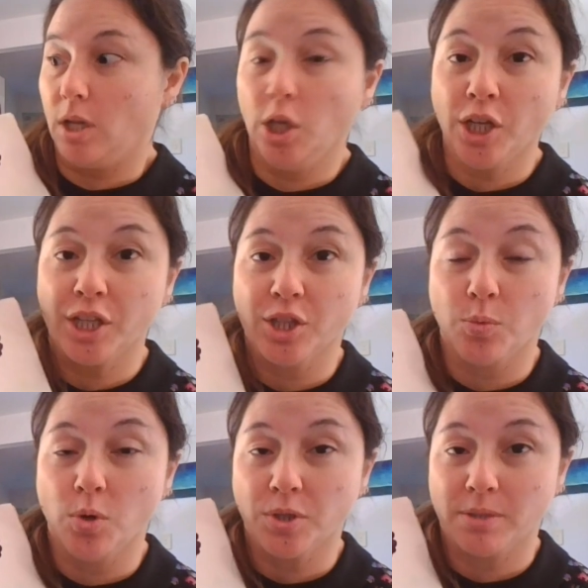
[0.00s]
Look in
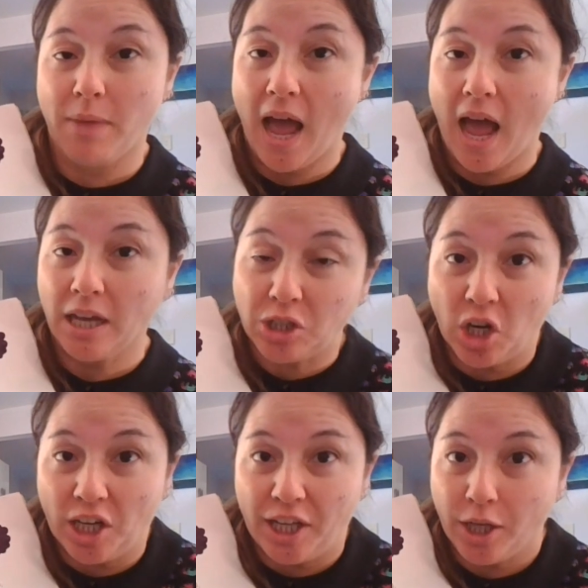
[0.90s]
the water, Ma!
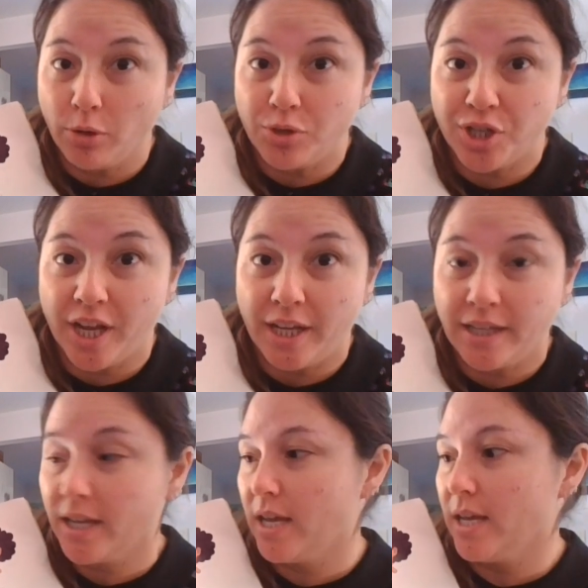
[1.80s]
Golly, oh
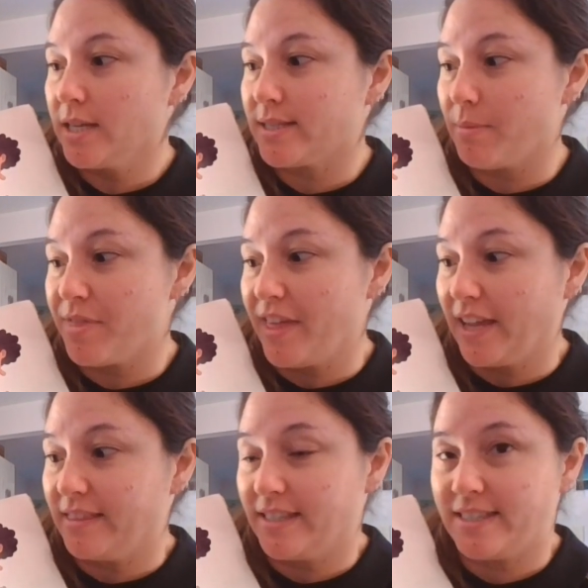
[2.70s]
gee!
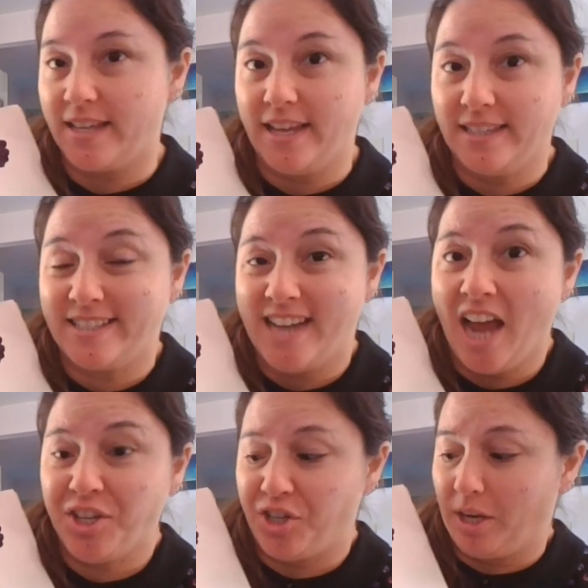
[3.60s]
Something in the sea is
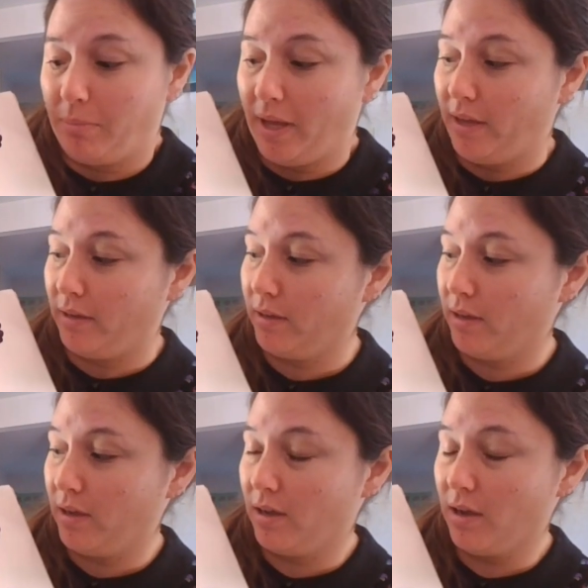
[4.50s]
touching me!
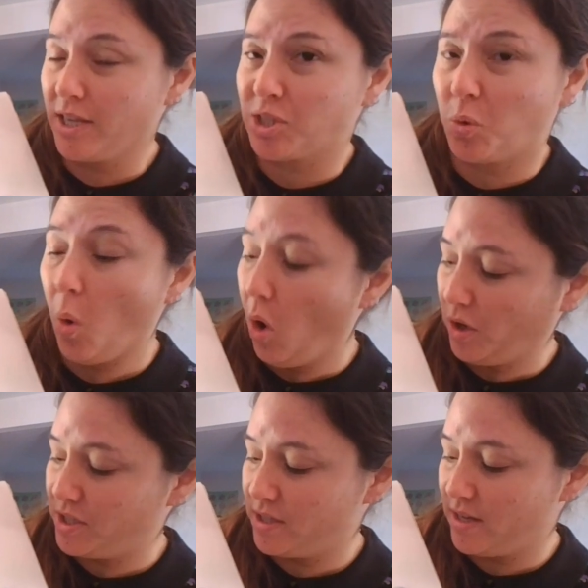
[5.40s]
I
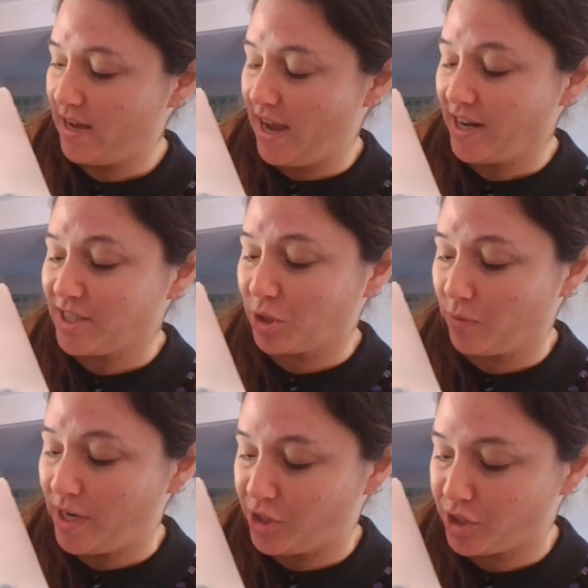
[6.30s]
squawked and I
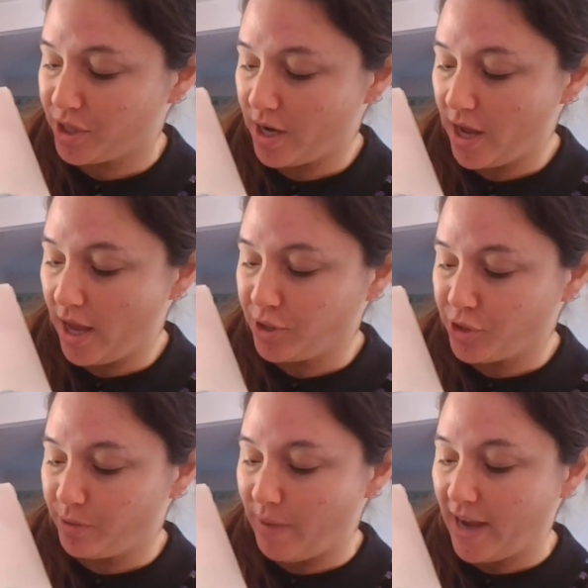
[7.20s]
screeched and
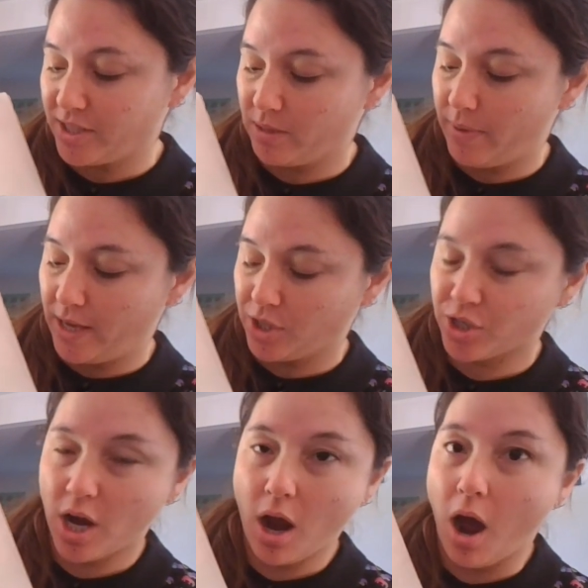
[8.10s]
turned back to the
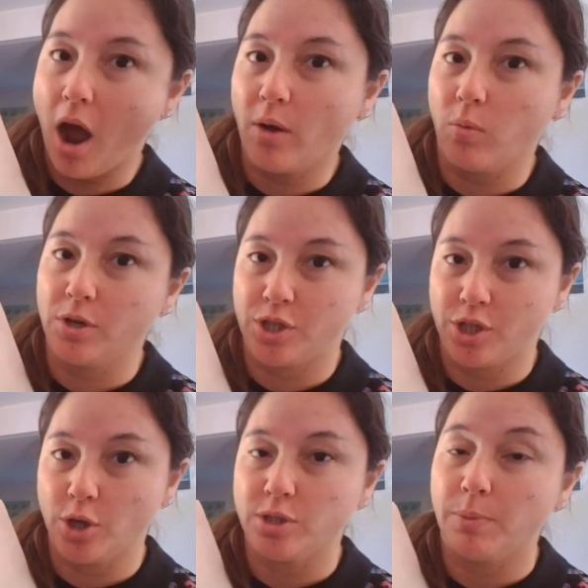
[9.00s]
beach. I wanted
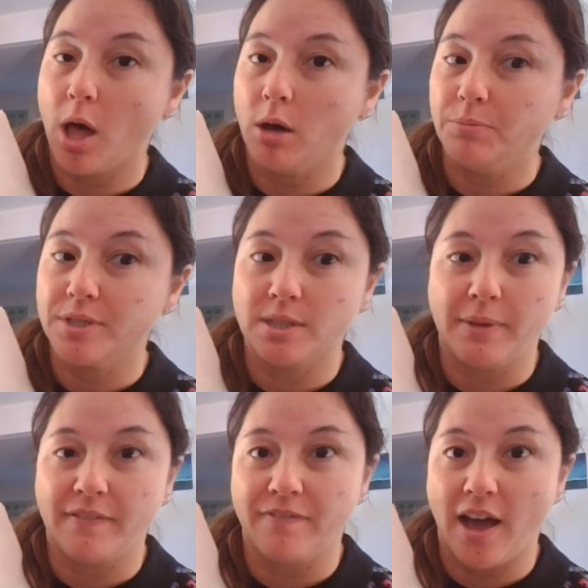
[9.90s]
those blobs to
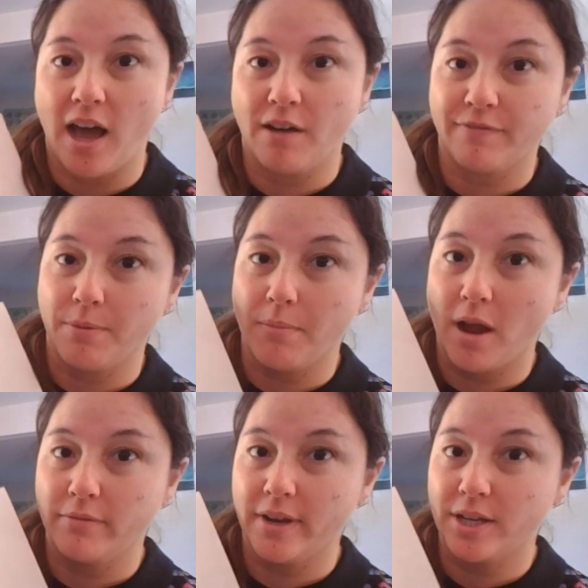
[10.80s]
be far from
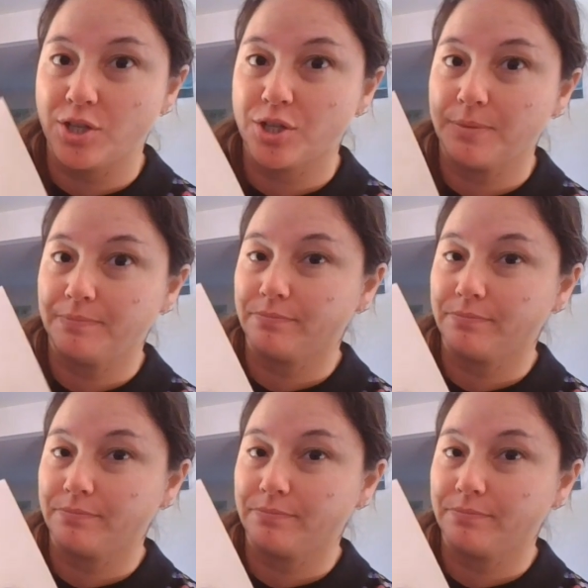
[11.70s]
my reach.